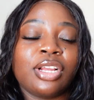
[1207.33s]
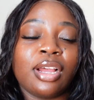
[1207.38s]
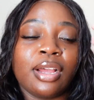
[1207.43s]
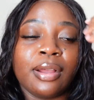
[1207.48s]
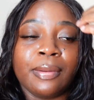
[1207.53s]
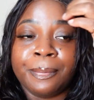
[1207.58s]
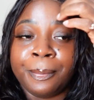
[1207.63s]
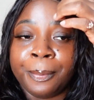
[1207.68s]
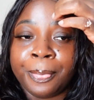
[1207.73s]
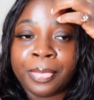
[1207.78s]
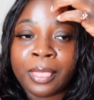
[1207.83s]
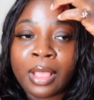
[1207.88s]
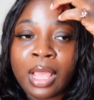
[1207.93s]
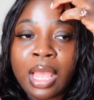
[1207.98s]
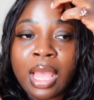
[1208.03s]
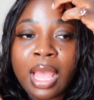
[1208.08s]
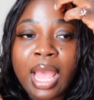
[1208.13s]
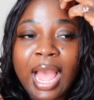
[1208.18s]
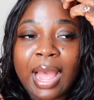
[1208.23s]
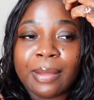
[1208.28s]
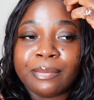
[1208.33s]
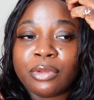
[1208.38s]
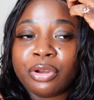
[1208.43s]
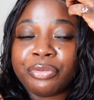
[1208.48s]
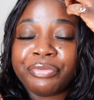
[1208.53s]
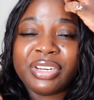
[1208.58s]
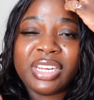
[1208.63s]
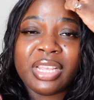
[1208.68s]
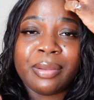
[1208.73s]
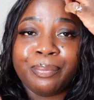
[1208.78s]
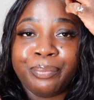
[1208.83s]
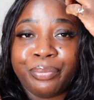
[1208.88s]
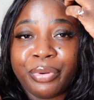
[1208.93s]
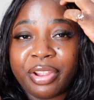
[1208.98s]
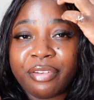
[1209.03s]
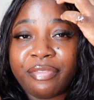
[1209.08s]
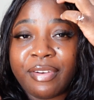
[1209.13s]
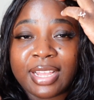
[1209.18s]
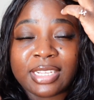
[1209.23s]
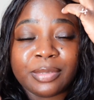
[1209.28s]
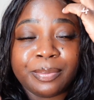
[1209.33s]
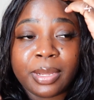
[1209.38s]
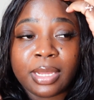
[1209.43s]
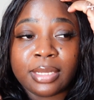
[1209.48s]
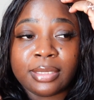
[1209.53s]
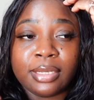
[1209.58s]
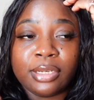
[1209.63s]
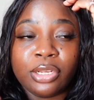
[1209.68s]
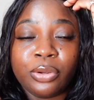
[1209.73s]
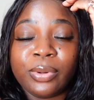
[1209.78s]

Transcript: I'm not really a breakfast person.